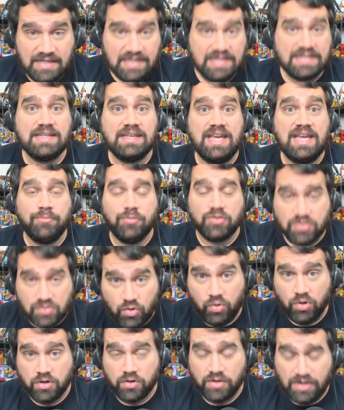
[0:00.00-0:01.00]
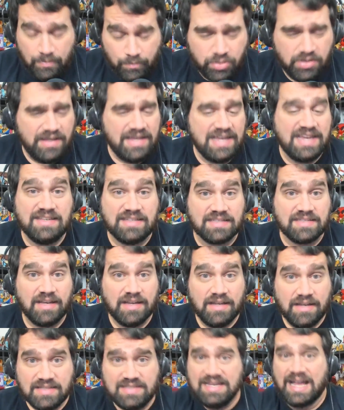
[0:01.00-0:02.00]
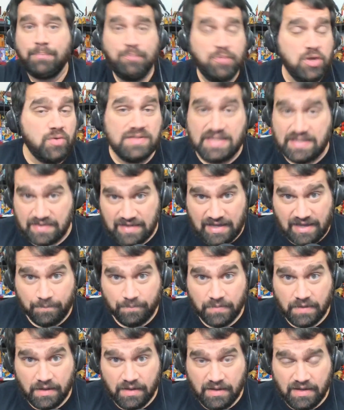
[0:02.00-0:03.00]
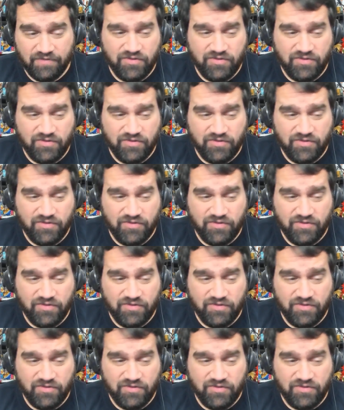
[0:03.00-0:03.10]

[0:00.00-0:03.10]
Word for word: Geeks and gamers quartering, please stop using them.